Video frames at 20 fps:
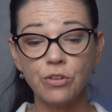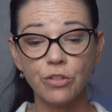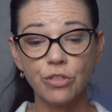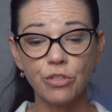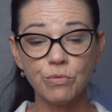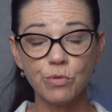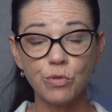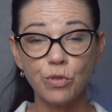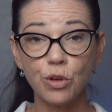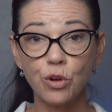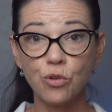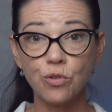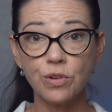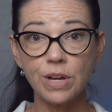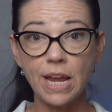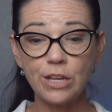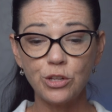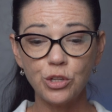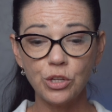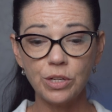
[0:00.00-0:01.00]
you through the
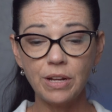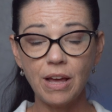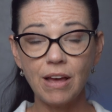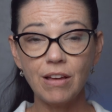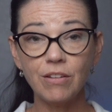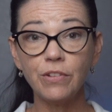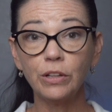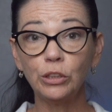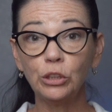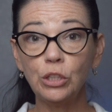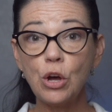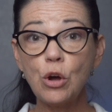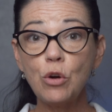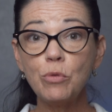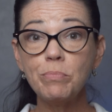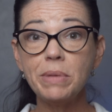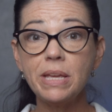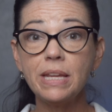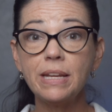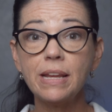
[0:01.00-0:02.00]
creation of low,
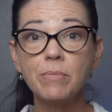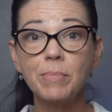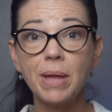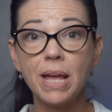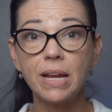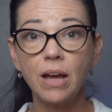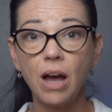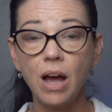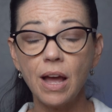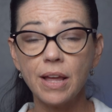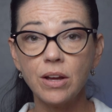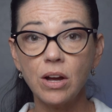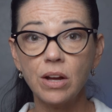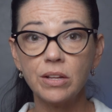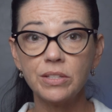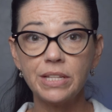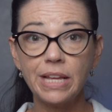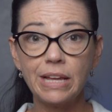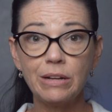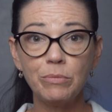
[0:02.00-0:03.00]
medium, and high
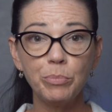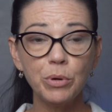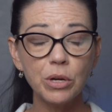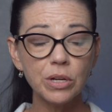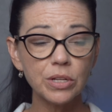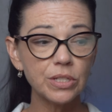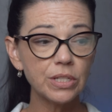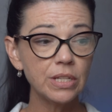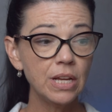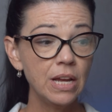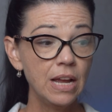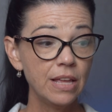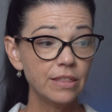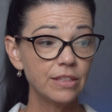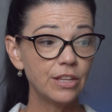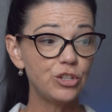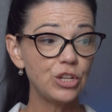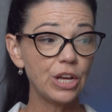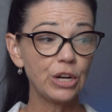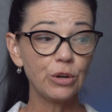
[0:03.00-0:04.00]
content books,
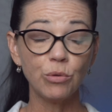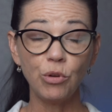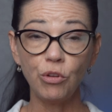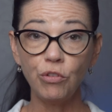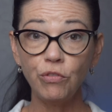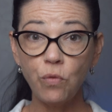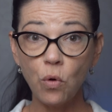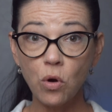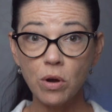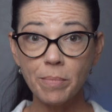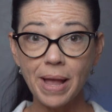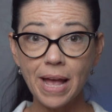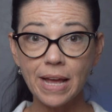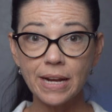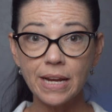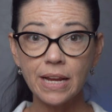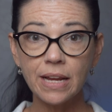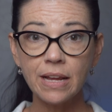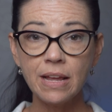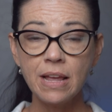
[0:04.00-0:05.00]
the general
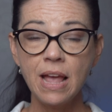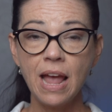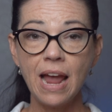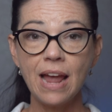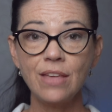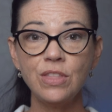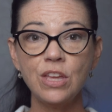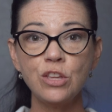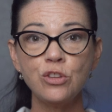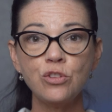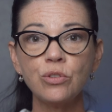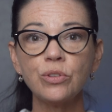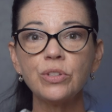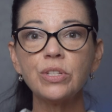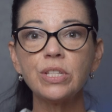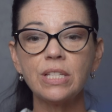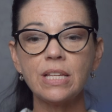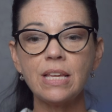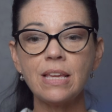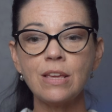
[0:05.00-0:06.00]
formatting, and then you'll
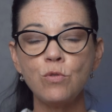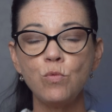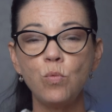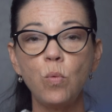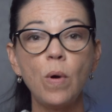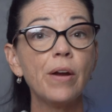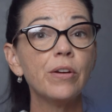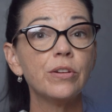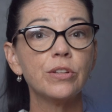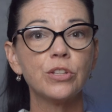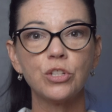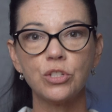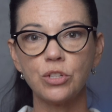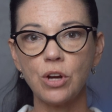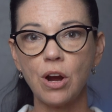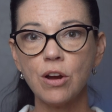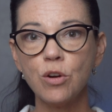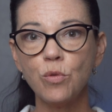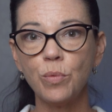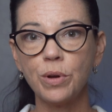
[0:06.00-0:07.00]
see where to
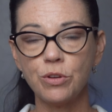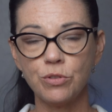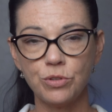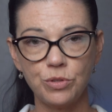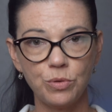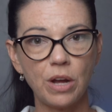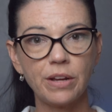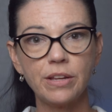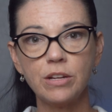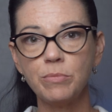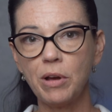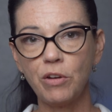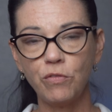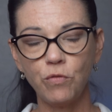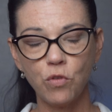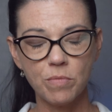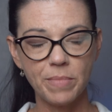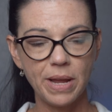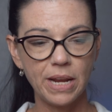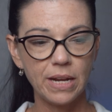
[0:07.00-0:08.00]
start when you're talking about
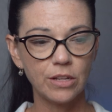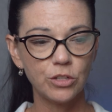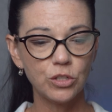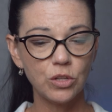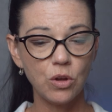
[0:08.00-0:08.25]
formatting.